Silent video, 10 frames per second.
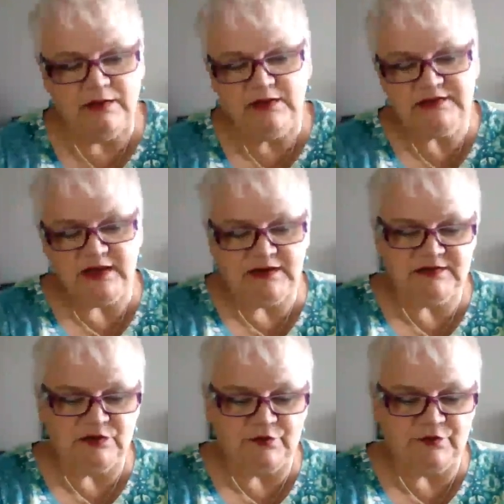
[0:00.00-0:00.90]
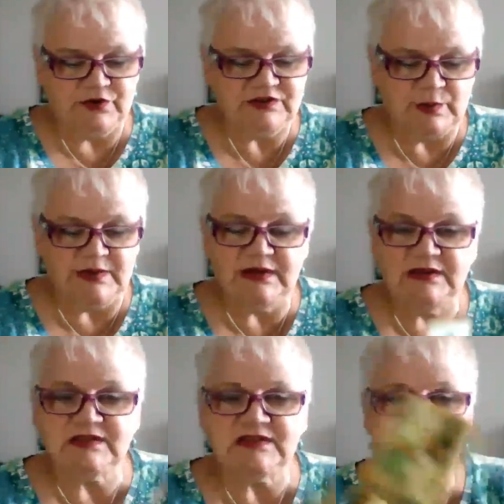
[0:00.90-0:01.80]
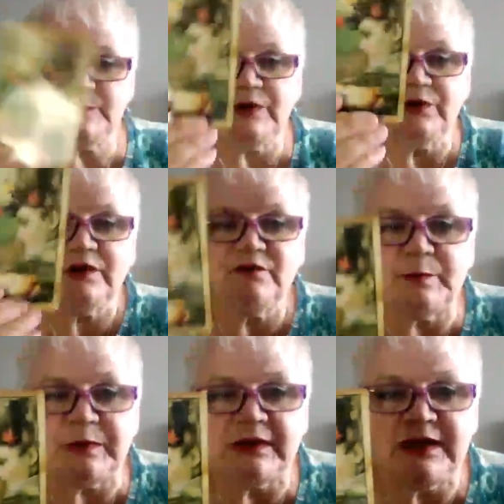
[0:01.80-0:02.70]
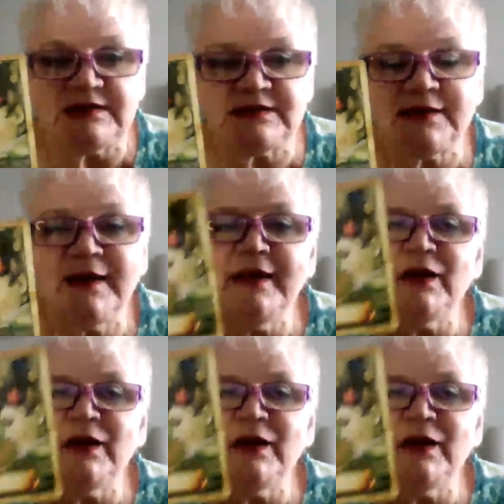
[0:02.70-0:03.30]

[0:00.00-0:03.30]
I see. So the first one is the spirit of the place.